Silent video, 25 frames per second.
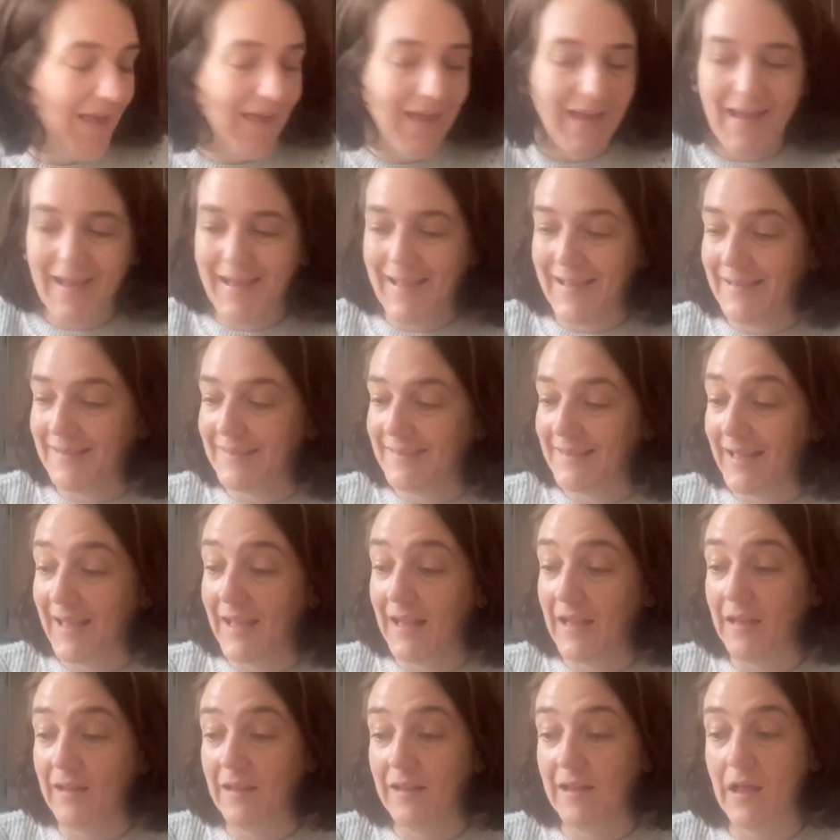And
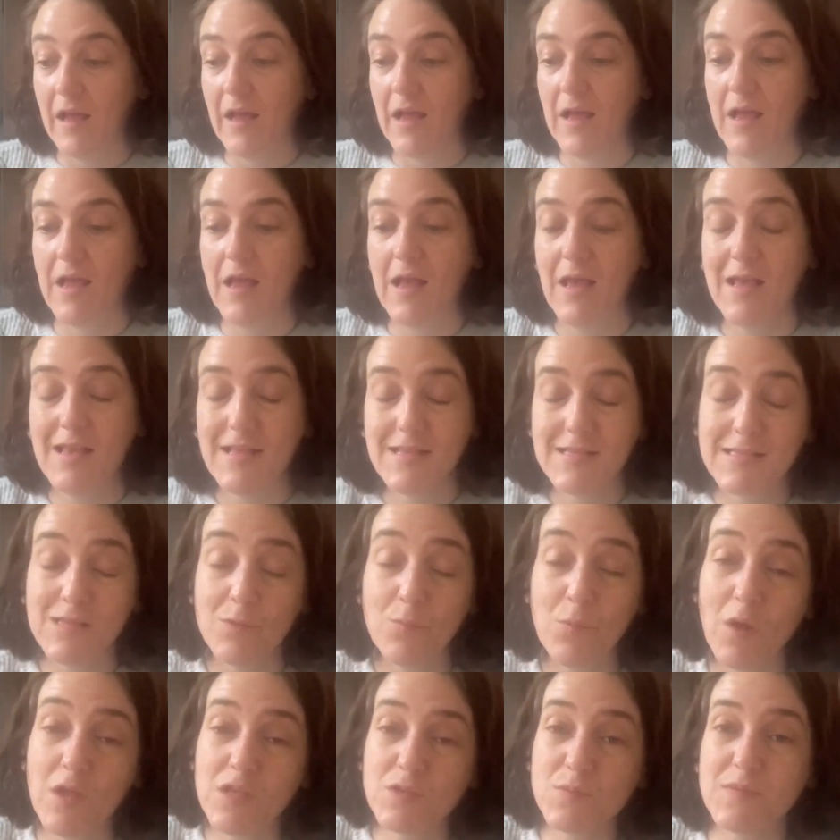then
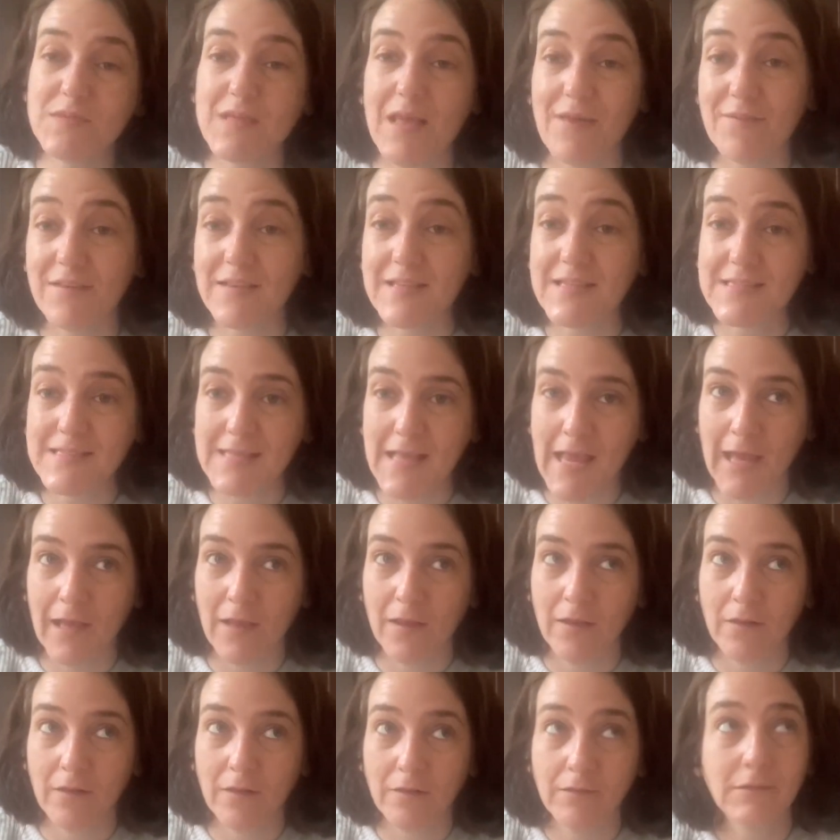somewhere else was having a
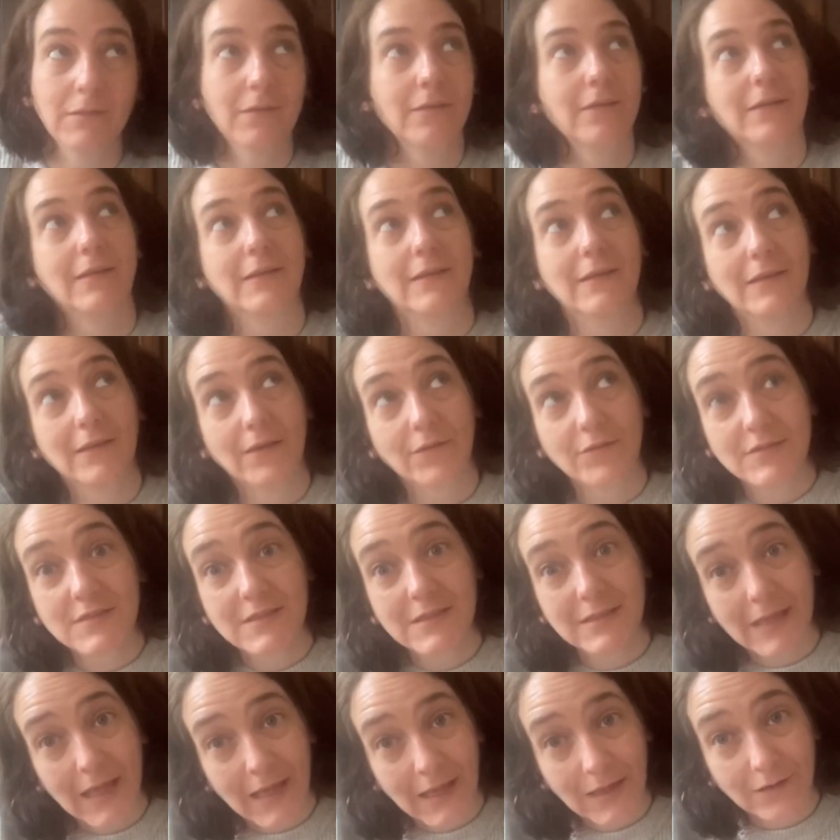sale. I love
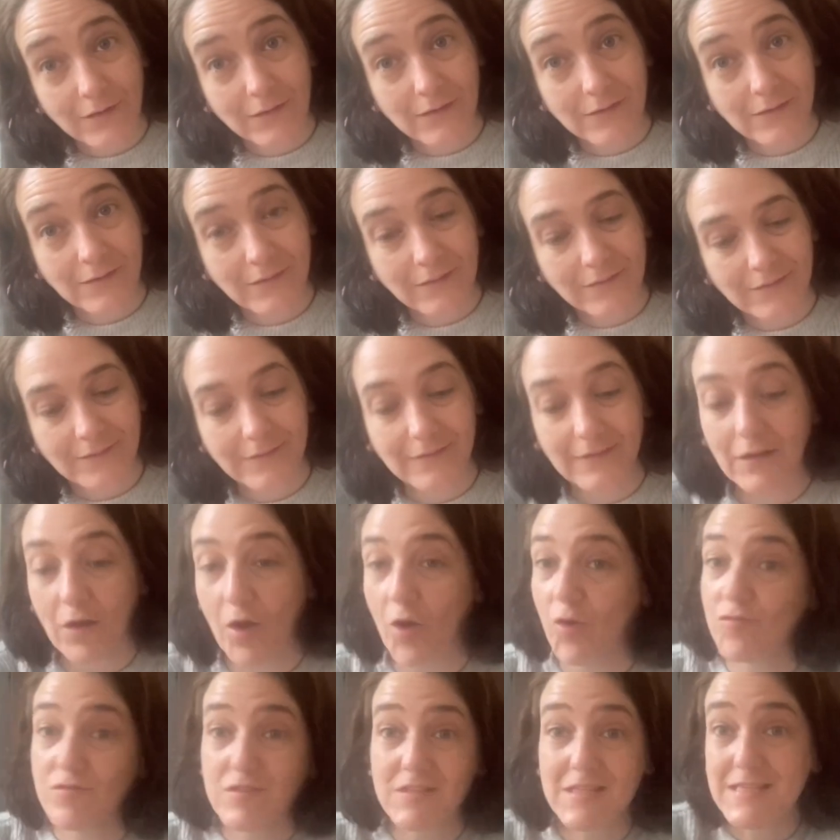sales,
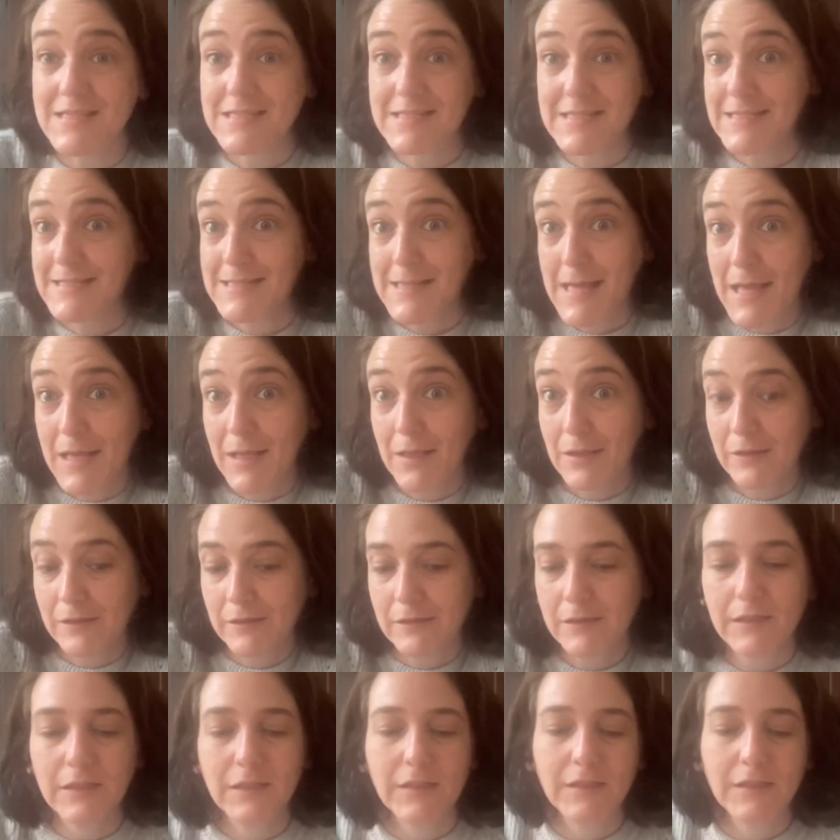can't resist a sale.